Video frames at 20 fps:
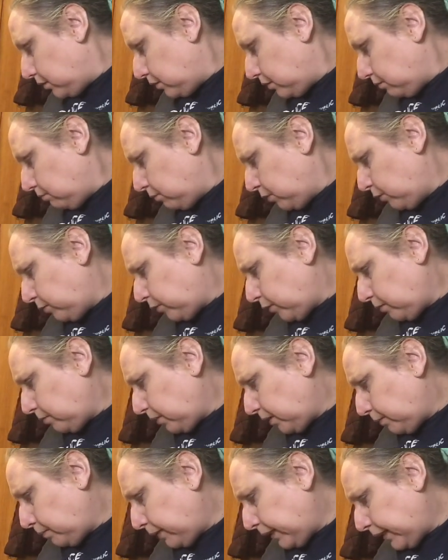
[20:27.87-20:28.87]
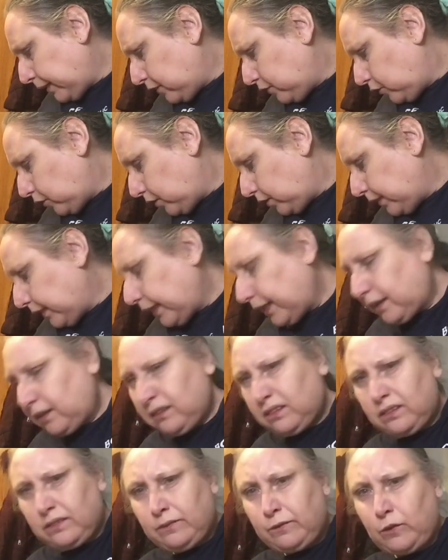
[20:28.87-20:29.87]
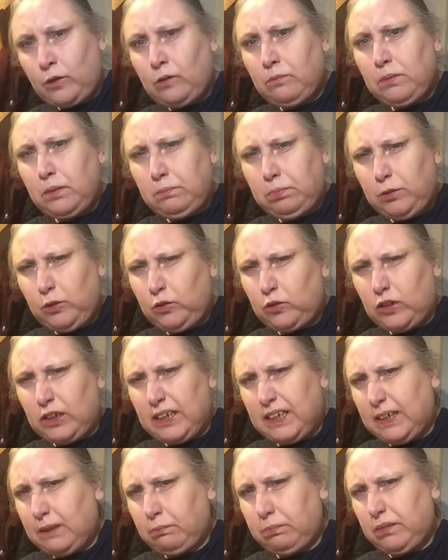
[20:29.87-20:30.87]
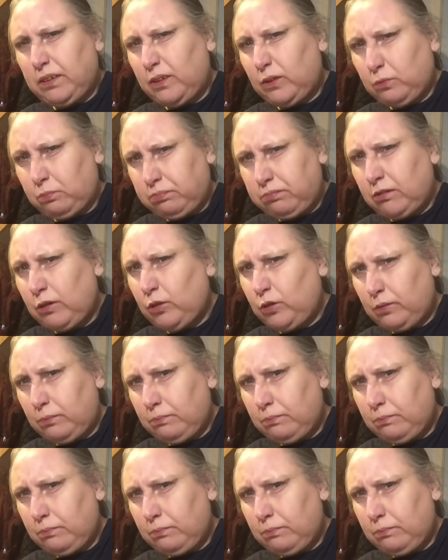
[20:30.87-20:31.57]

Move some of the packaging there because I've got my blusher here but it's broken